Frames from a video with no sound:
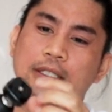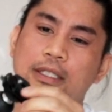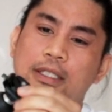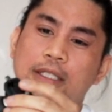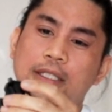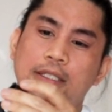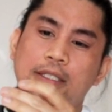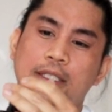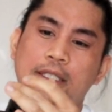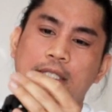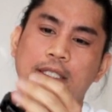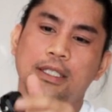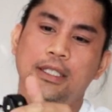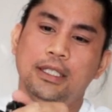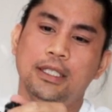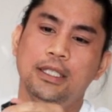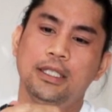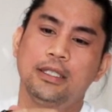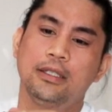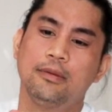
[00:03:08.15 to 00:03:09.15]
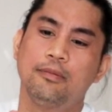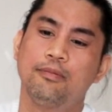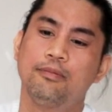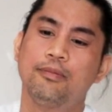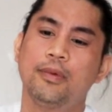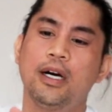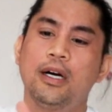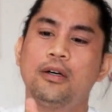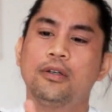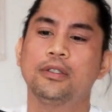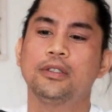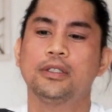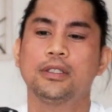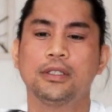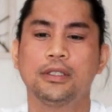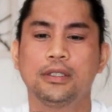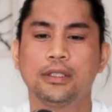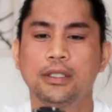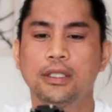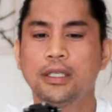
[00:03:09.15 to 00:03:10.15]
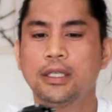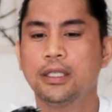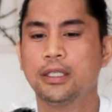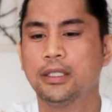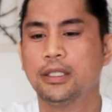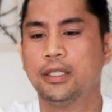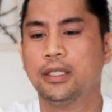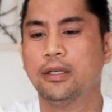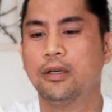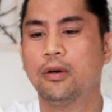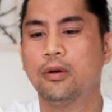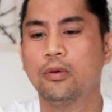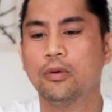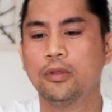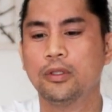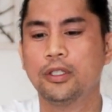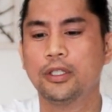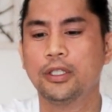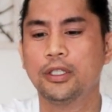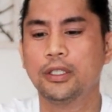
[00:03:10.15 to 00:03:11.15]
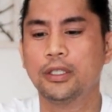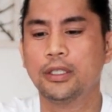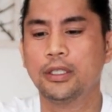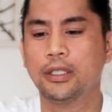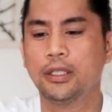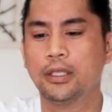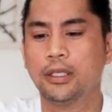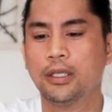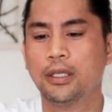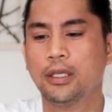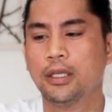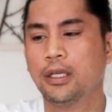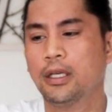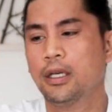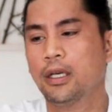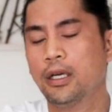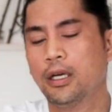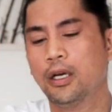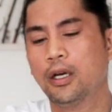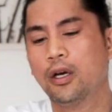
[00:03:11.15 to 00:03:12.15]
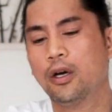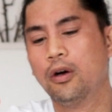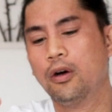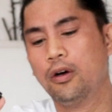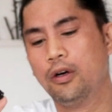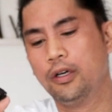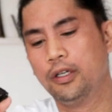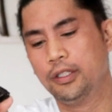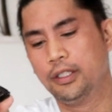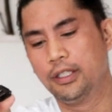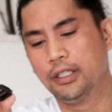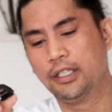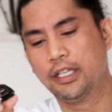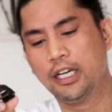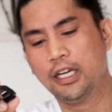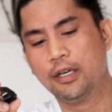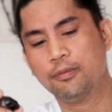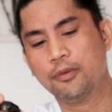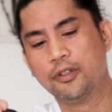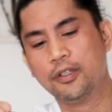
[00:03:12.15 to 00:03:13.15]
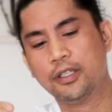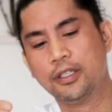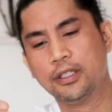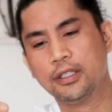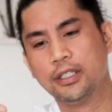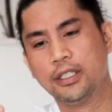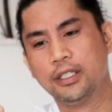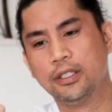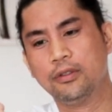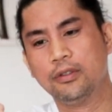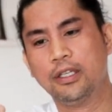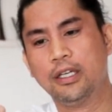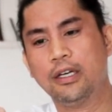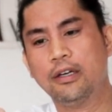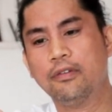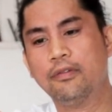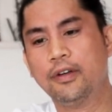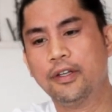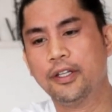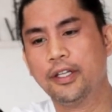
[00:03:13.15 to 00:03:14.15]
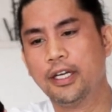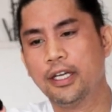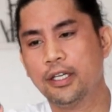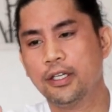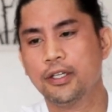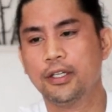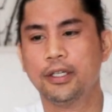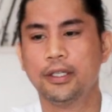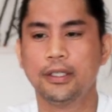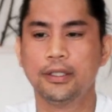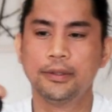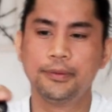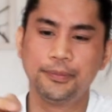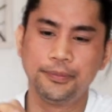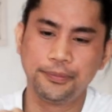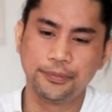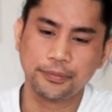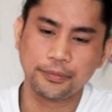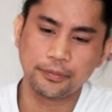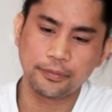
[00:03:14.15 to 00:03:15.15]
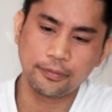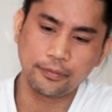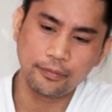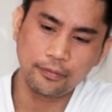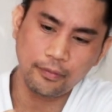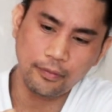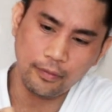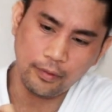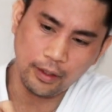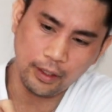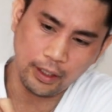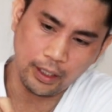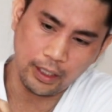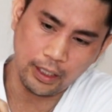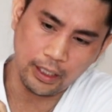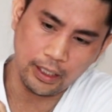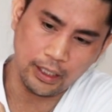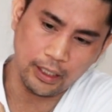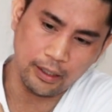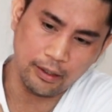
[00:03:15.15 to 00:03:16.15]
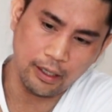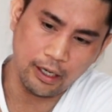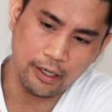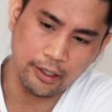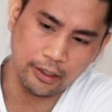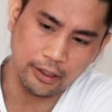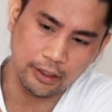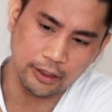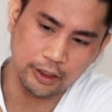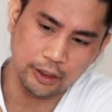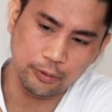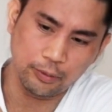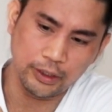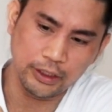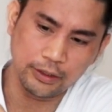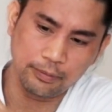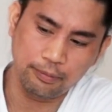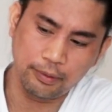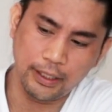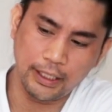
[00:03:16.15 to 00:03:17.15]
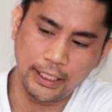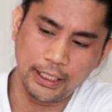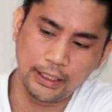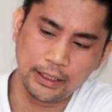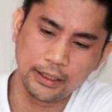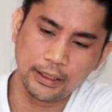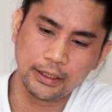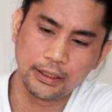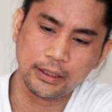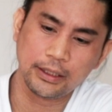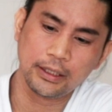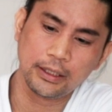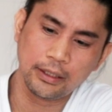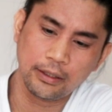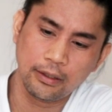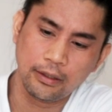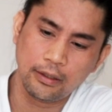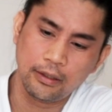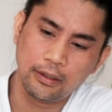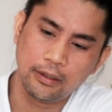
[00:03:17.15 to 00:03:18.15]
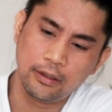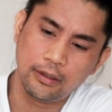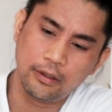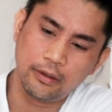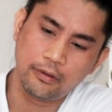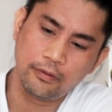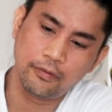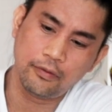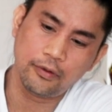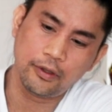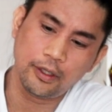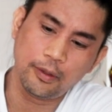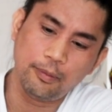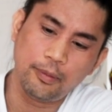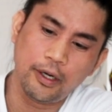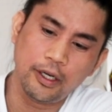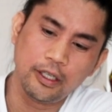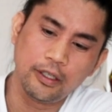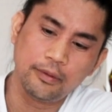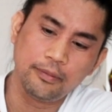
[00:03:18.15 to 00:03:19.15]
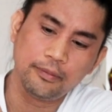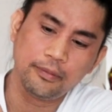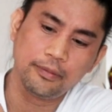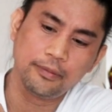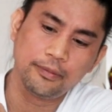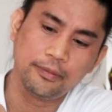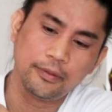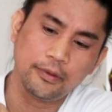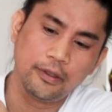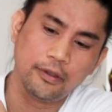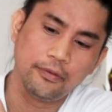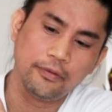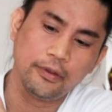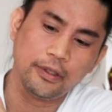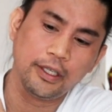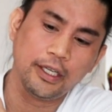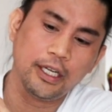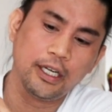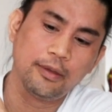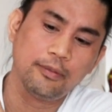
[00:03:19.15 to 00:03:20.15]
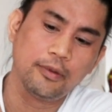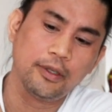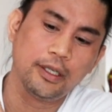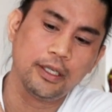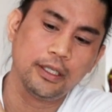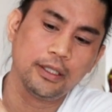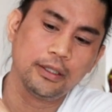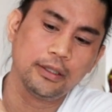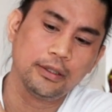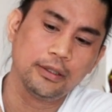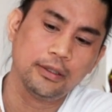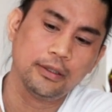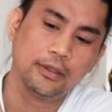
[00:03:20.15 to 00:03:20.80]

easily mount the holder on the camera. Then you have another uh, Arca Swiss plate for the bottom of the camera,